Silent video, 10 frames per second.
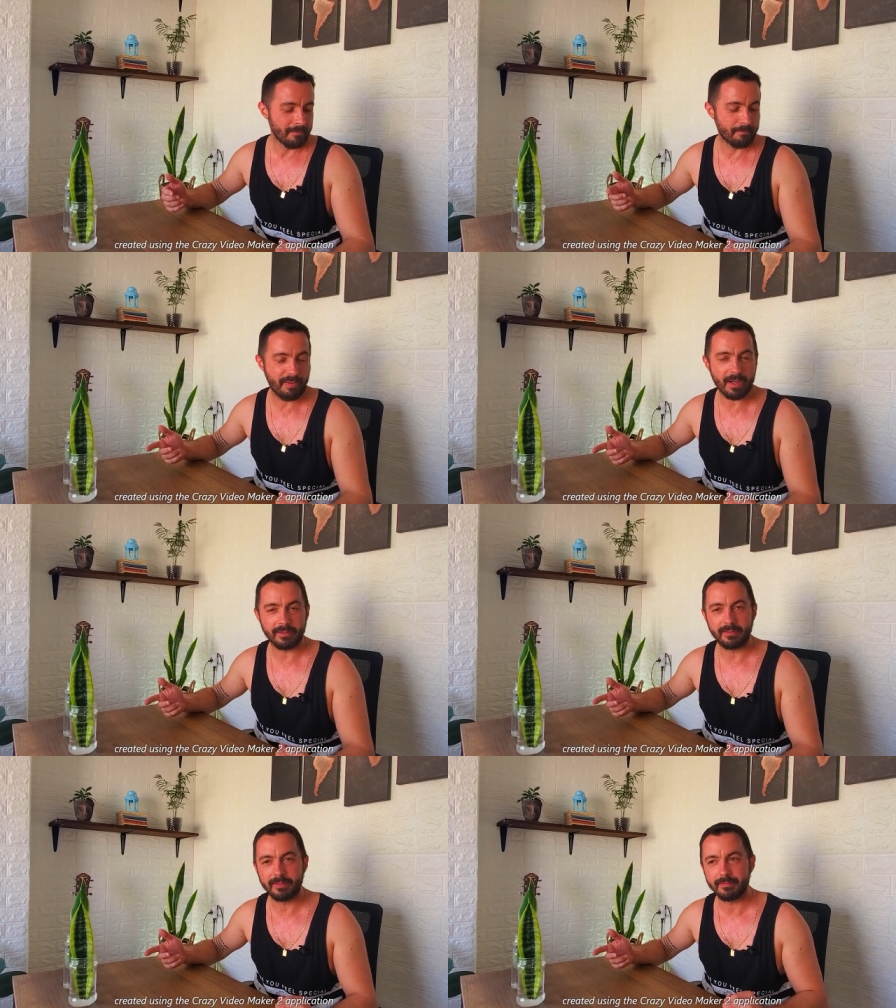
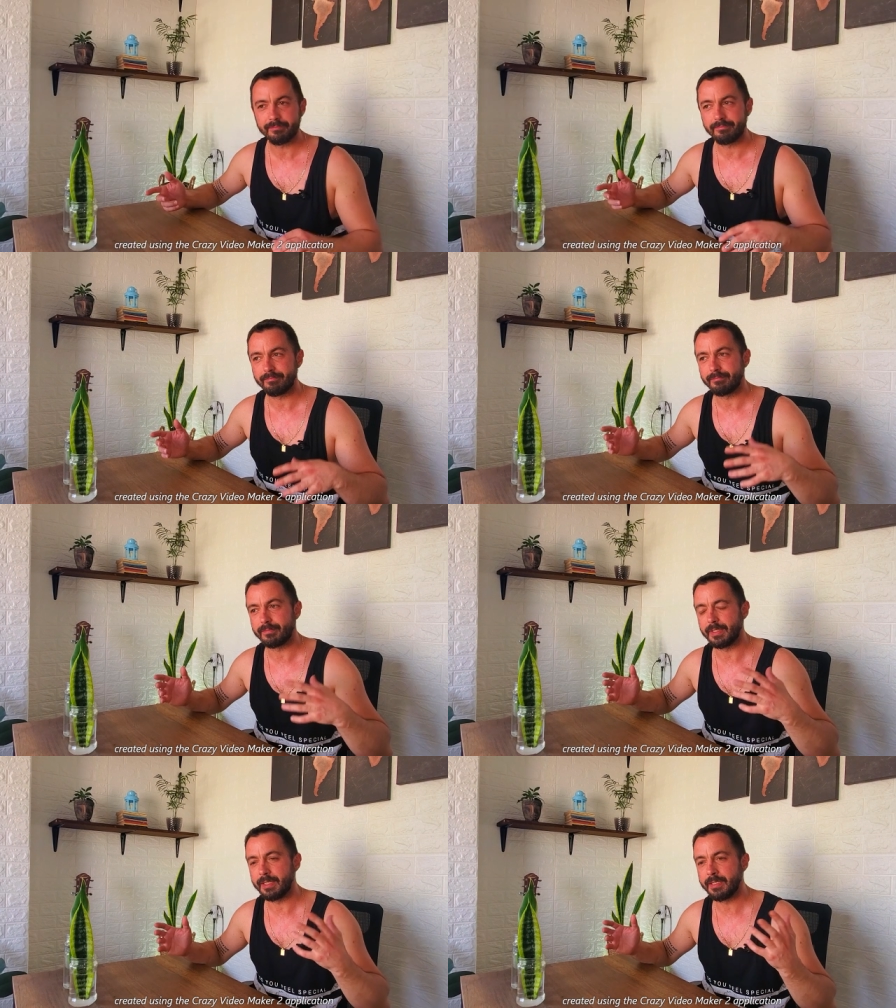But
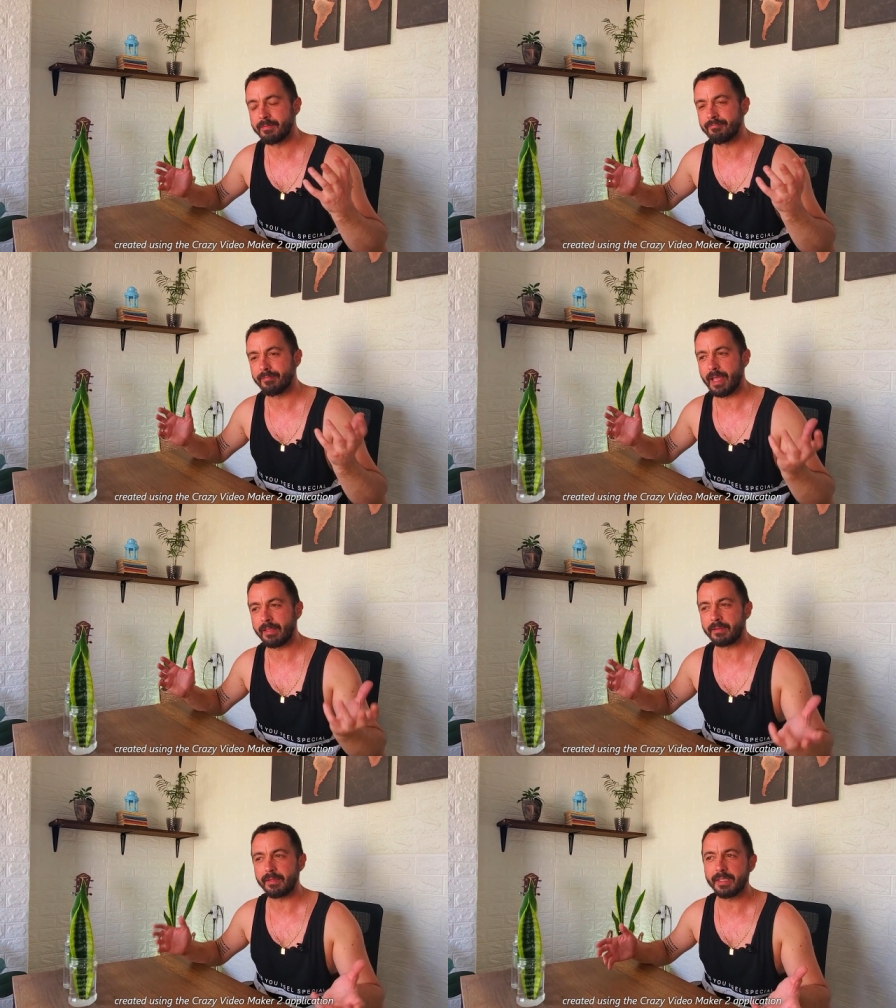in
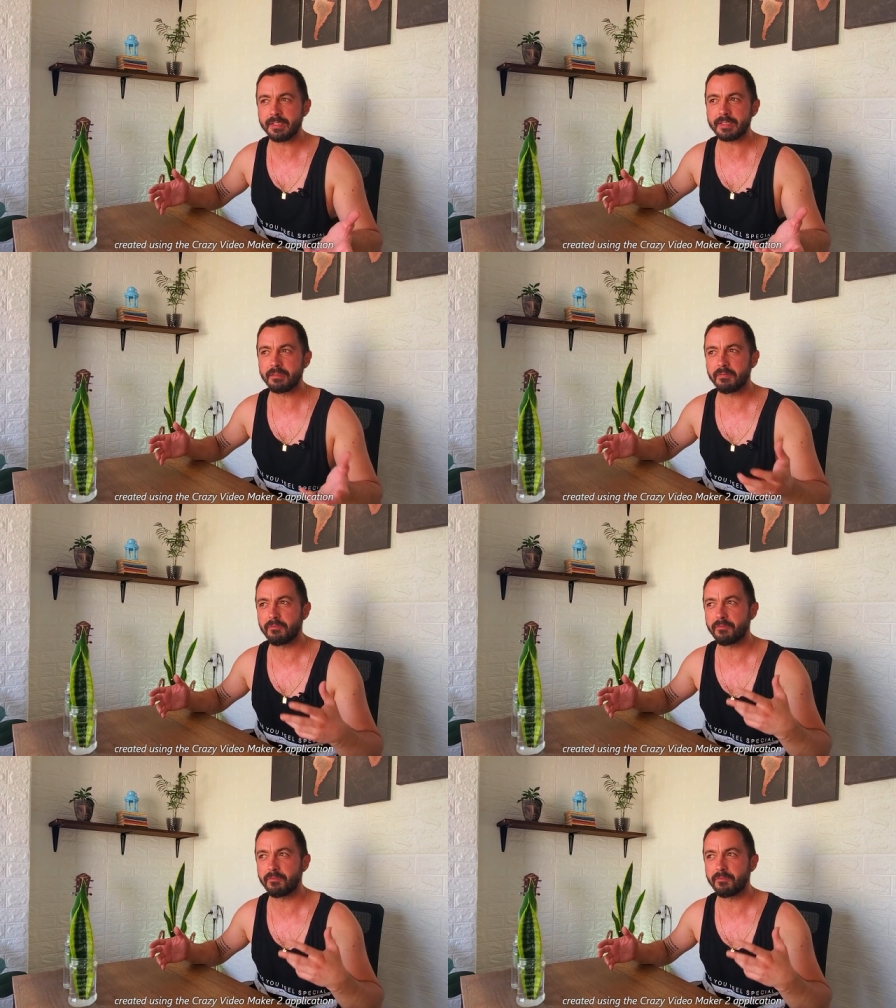at least